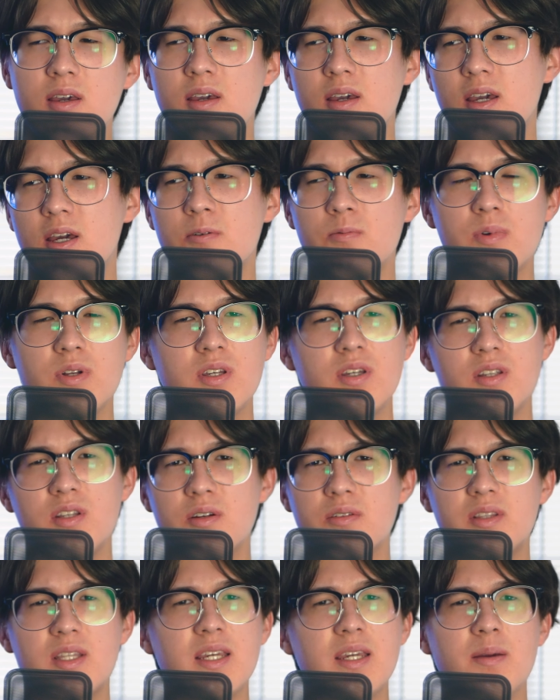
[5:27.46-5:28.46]
And really,
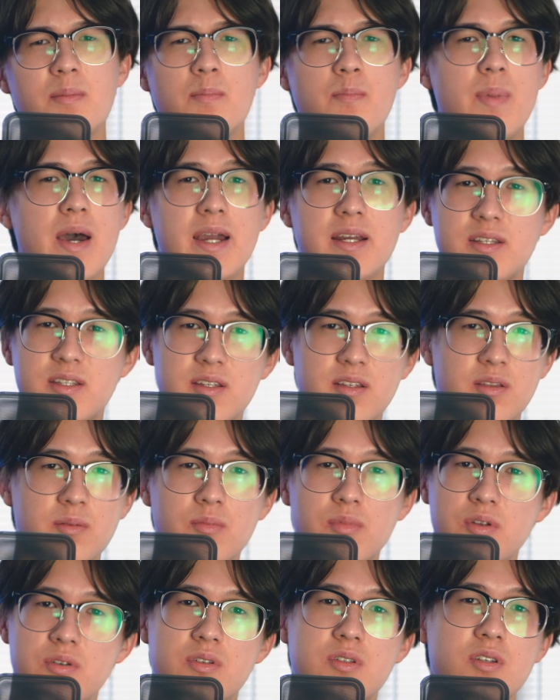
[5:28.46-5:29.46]
thinking back to the
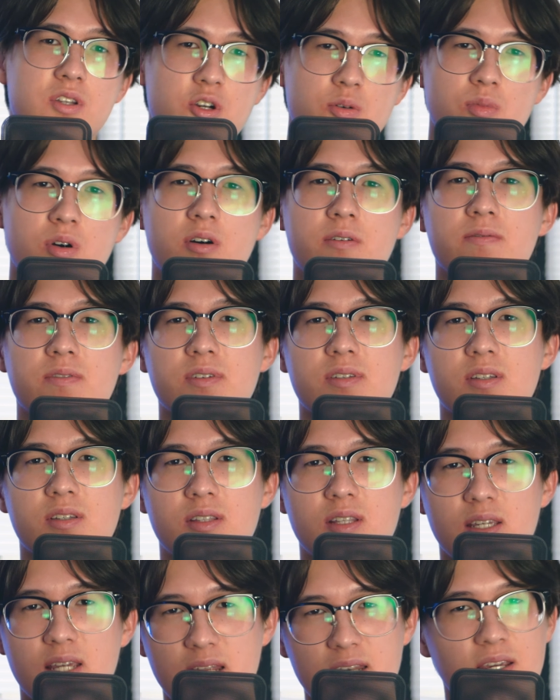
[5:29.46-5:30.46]
Blue Snowball versus
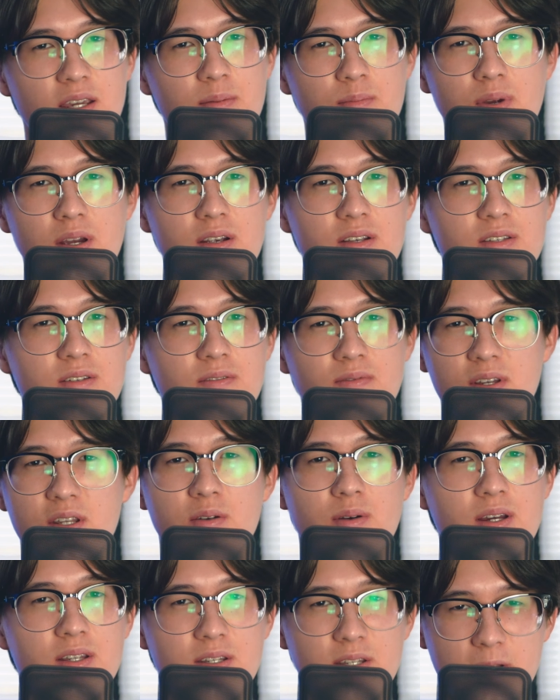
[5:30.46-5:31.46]
the Yeti comparison
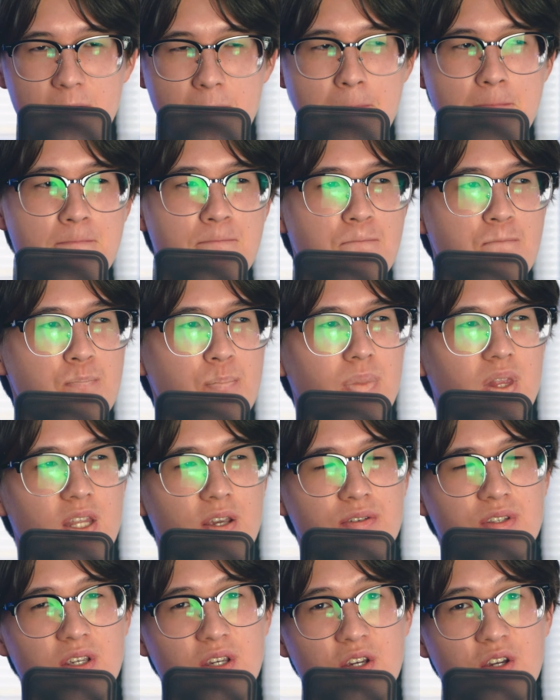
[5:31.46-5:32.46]
video I did, there
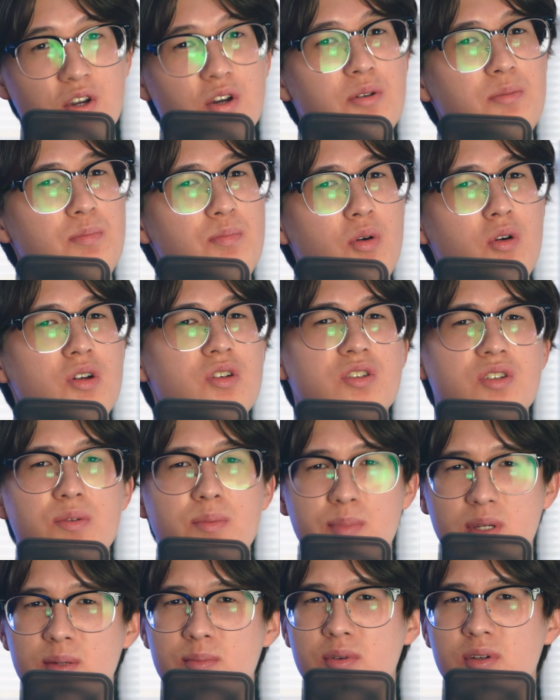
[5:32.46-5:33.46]
was a good portion of
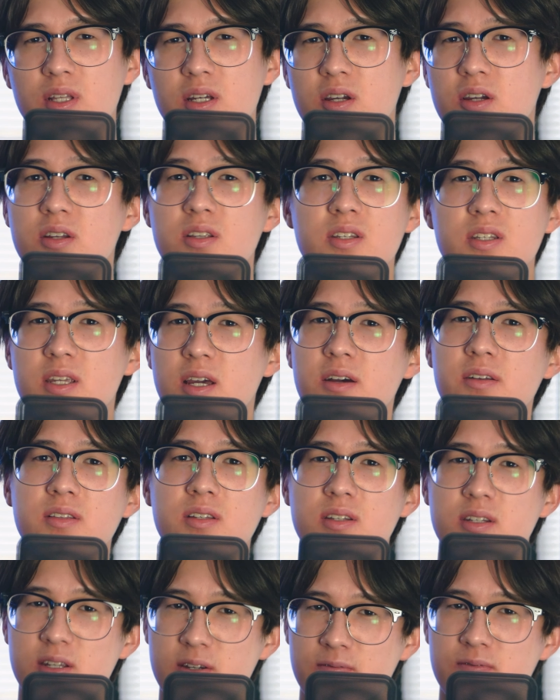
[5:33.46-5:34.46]
people that couldn't tell the
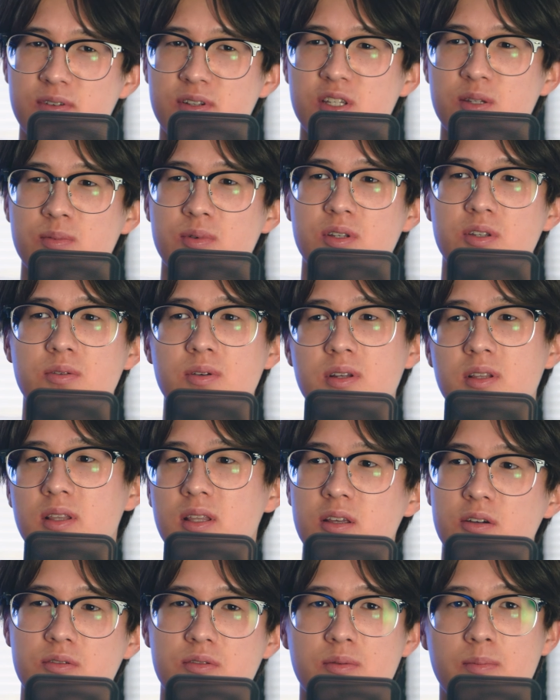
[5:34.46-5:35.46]
difference between
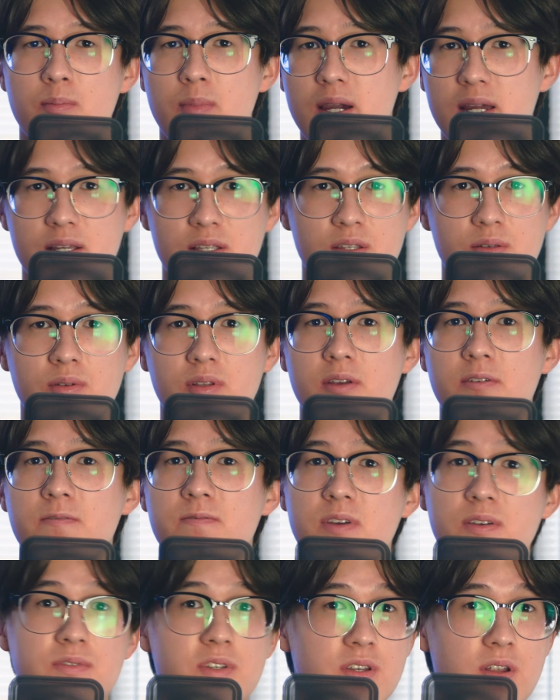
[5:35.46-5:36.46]
those mics with a
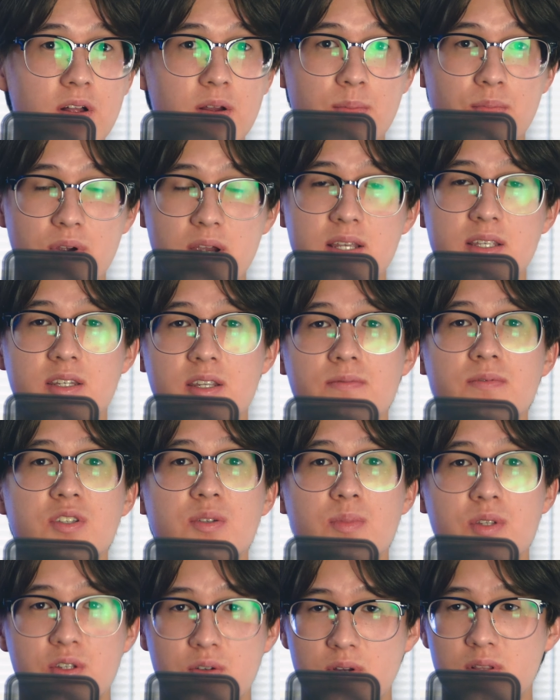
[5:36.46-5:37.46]
$50 price difference
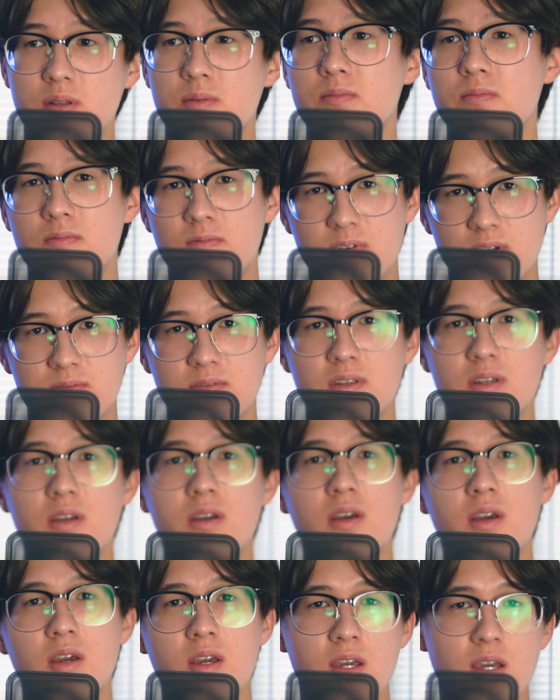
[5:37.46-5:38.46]
between them, $50
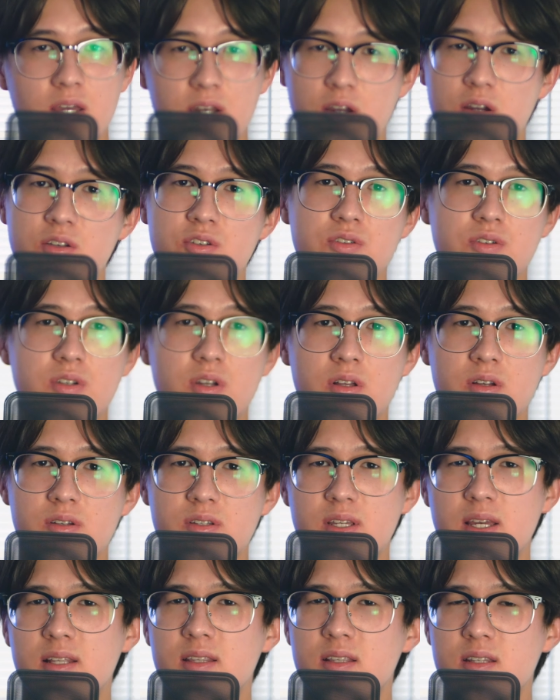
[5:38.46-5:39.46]
and
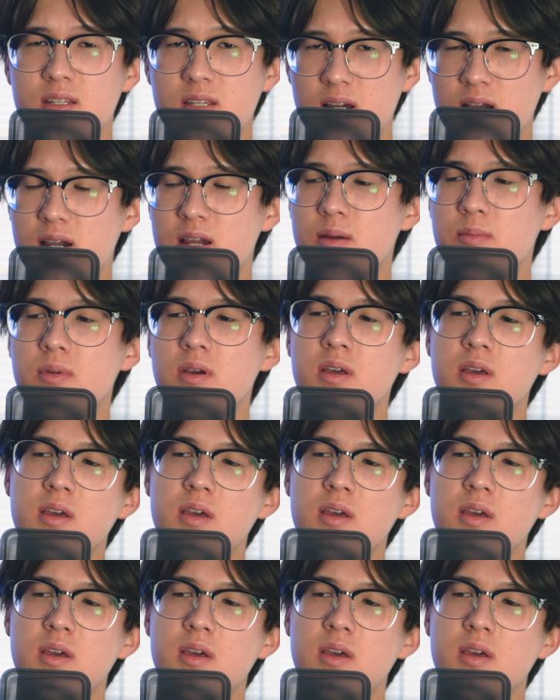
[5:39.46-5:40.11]
$100 at the time.